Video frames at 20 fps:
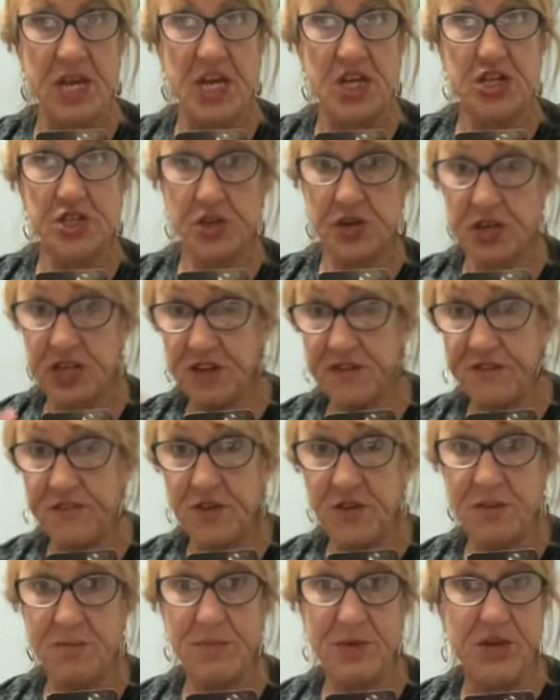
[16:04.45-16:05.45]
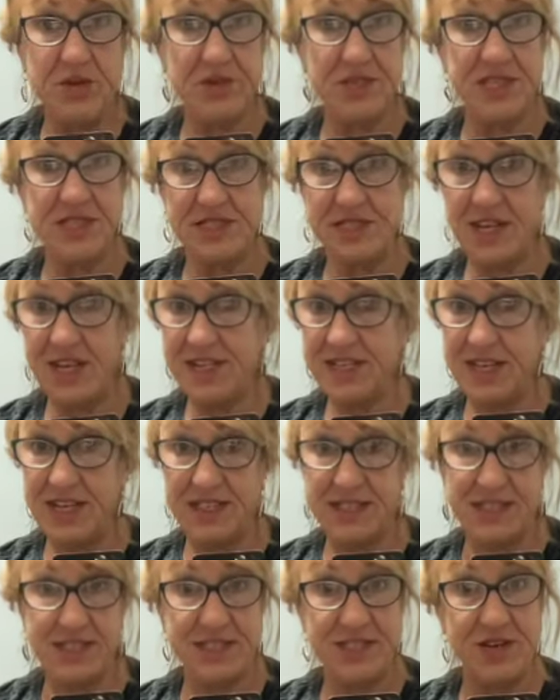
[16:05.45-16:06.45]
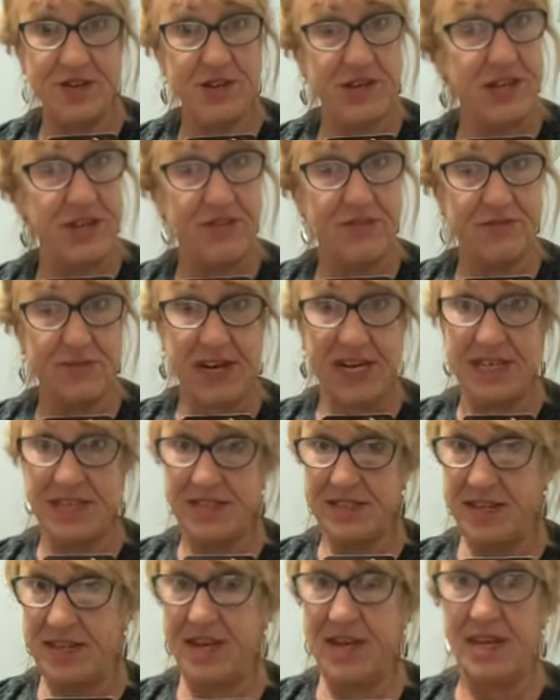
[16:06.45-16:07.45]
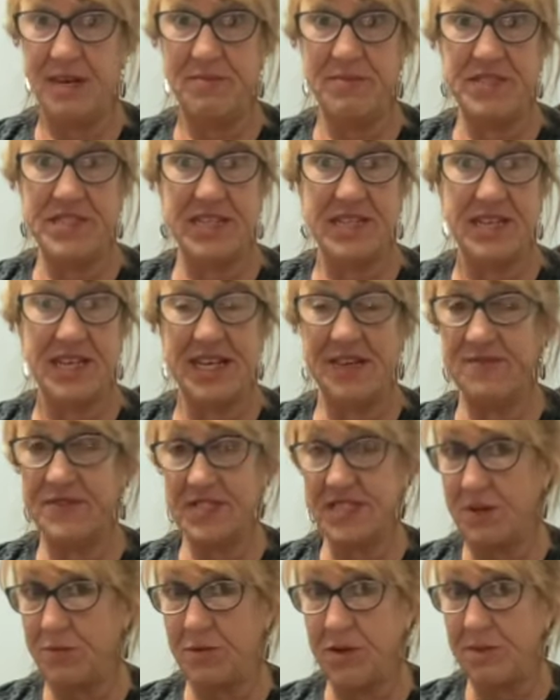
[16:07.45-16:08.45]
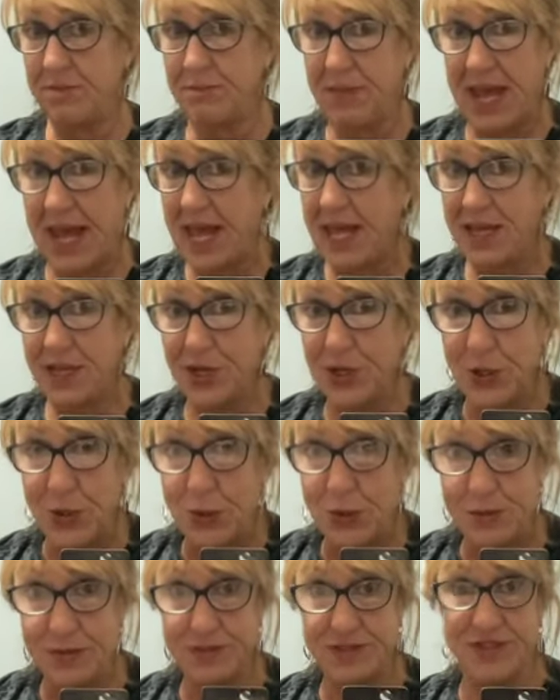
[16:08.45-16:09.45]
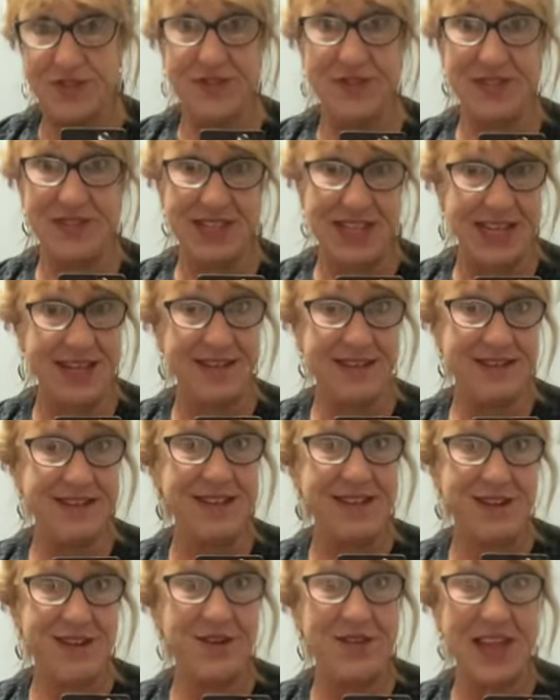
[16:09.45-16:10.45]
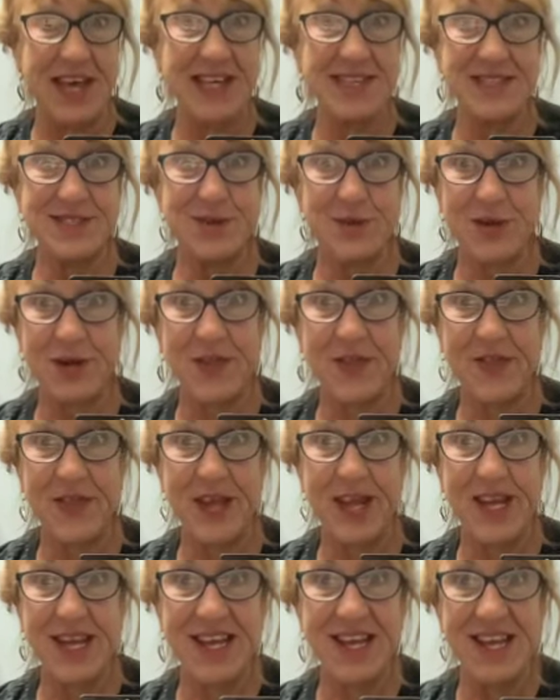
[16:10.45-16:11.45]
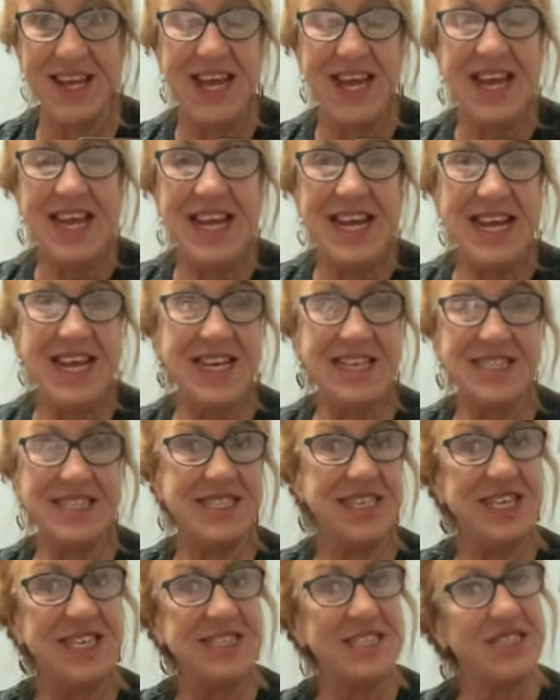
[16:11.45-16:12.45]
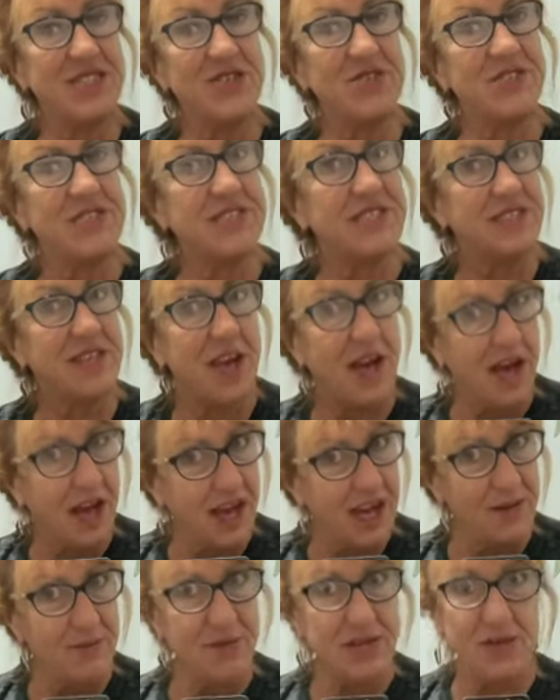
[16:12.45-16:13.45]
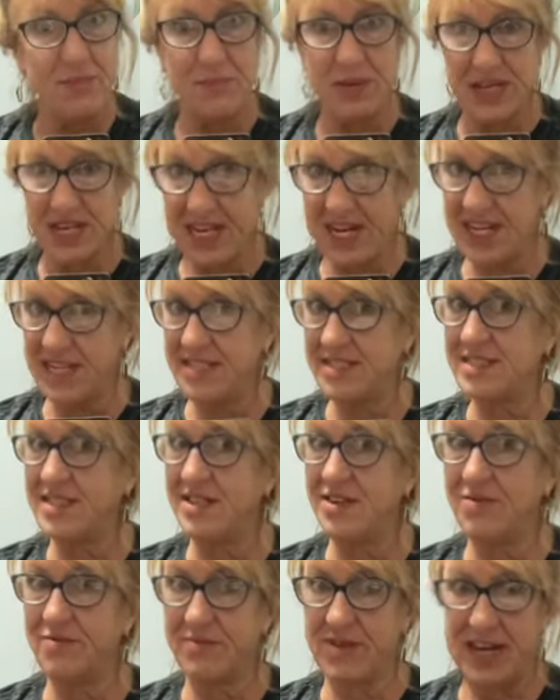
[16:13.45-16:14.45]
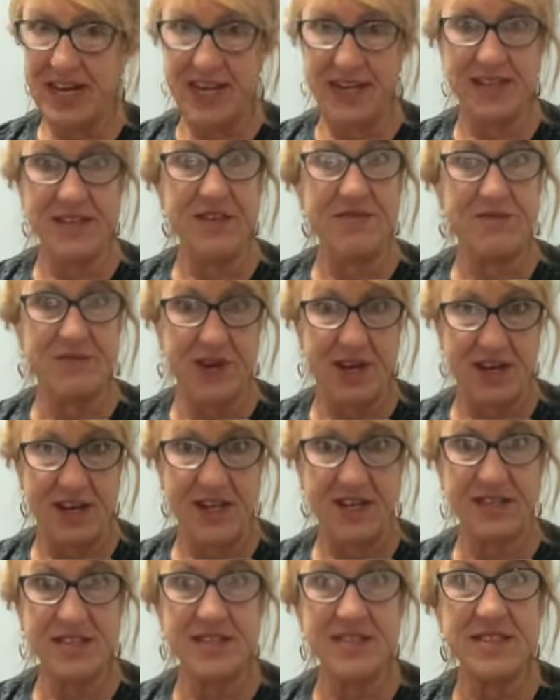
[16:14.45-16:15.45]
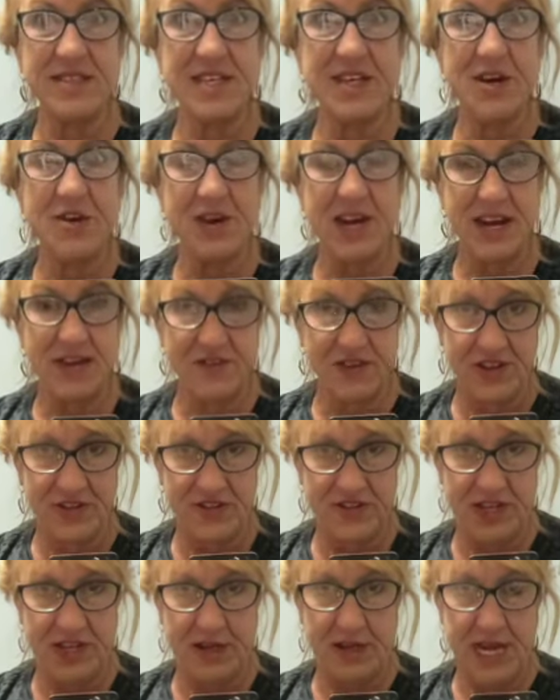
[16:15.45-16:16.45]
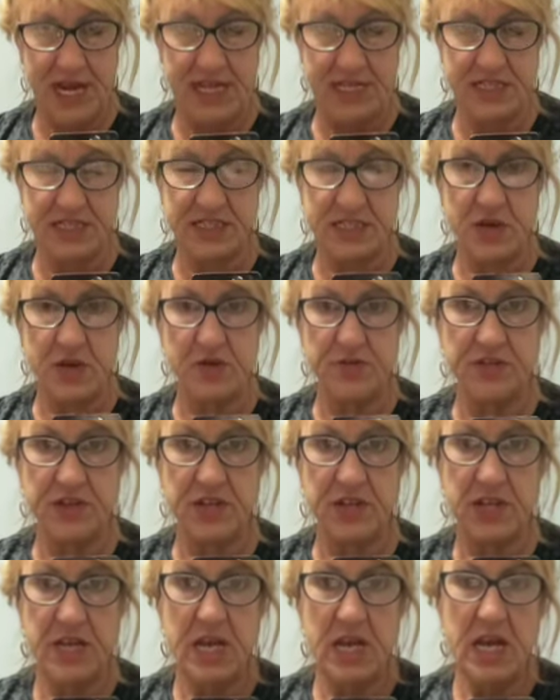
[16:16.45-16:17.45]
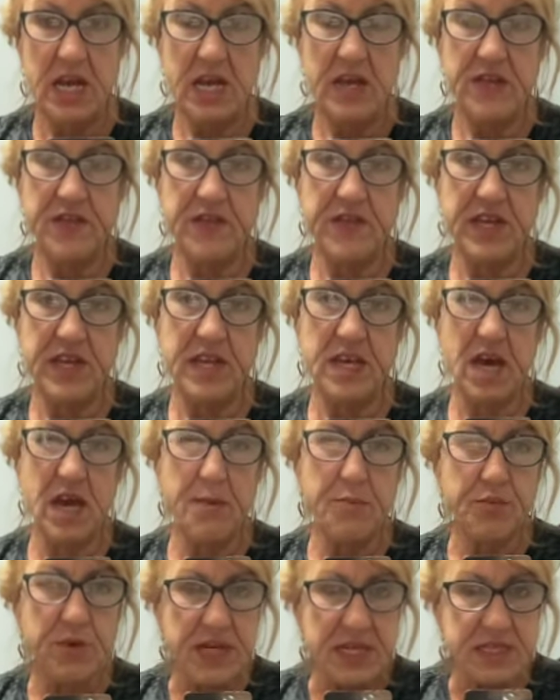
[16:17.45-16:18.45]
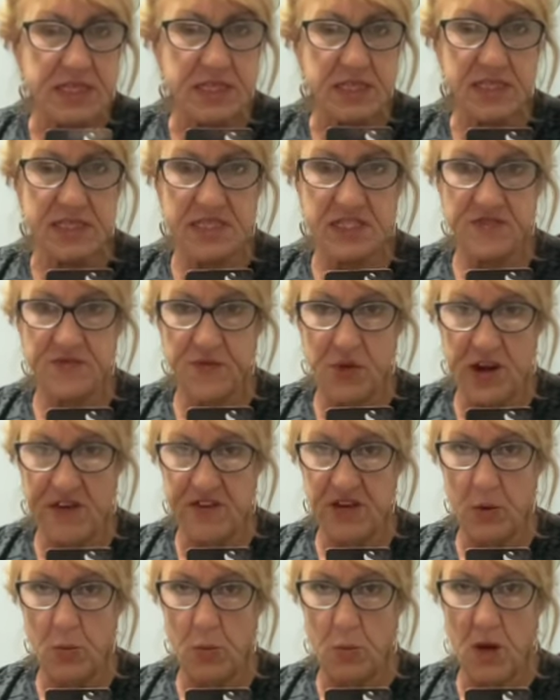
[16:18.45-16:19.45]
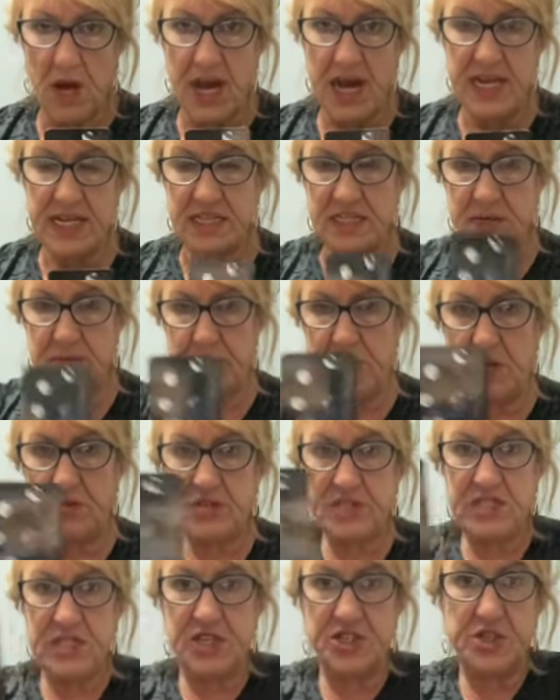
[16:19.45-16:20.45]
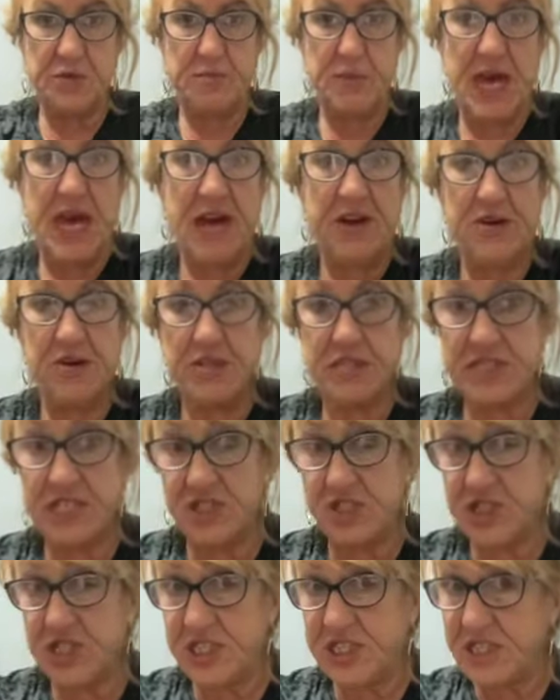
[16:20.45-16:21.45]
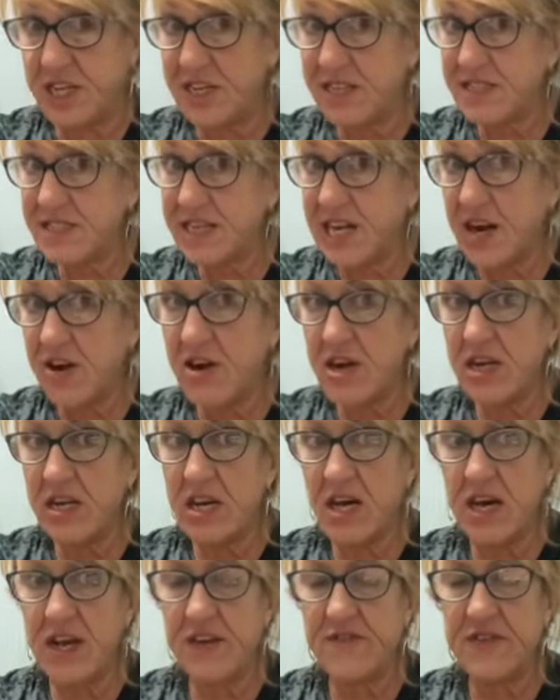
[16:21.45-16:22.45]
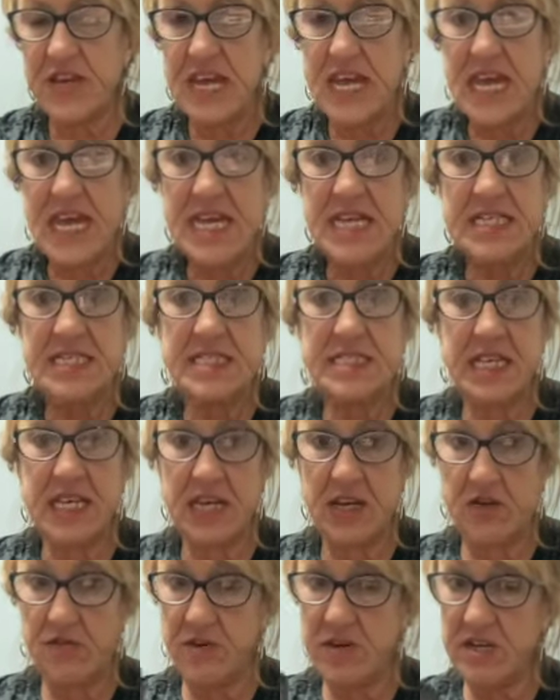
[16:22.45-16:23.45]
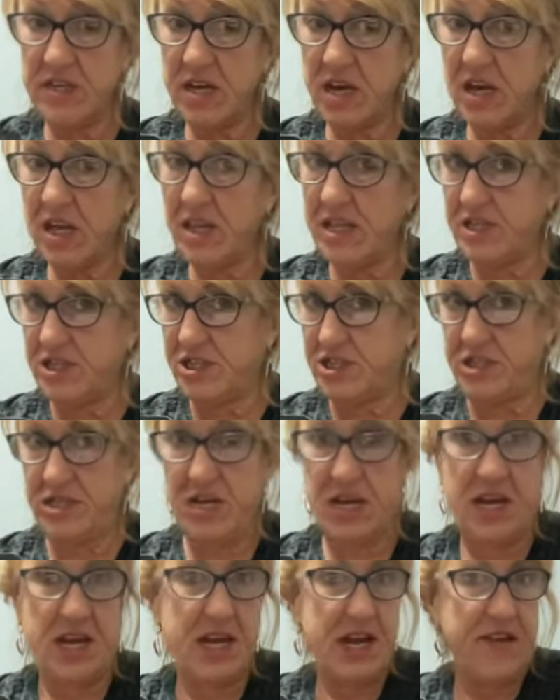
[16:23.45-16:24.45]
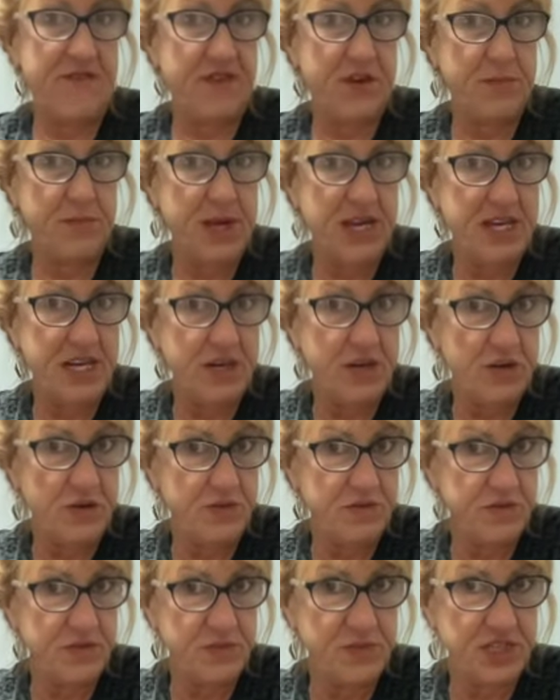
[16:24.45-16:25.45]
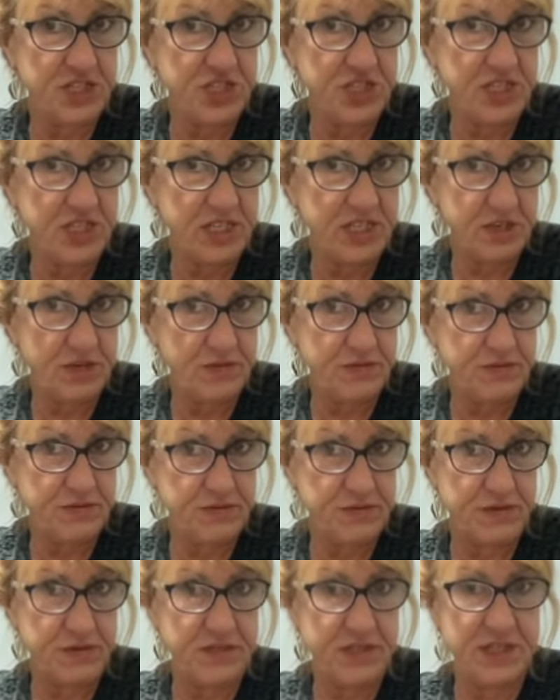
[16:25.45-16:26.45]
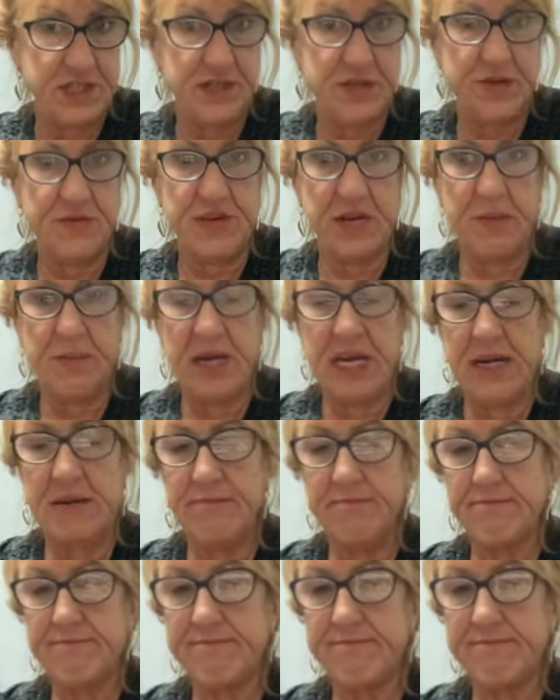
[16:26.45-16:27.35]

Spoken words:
During a full moon is not necessarily the right time to give someone bad news, like, you know, that sort of thing. It's there's a time and a place and a right and a wrong, you know, everything. And so the High Priestess is very wise about such matters. And she does carry a lot of secret knowledge. Not everybody knows what she knows, you know what I mean?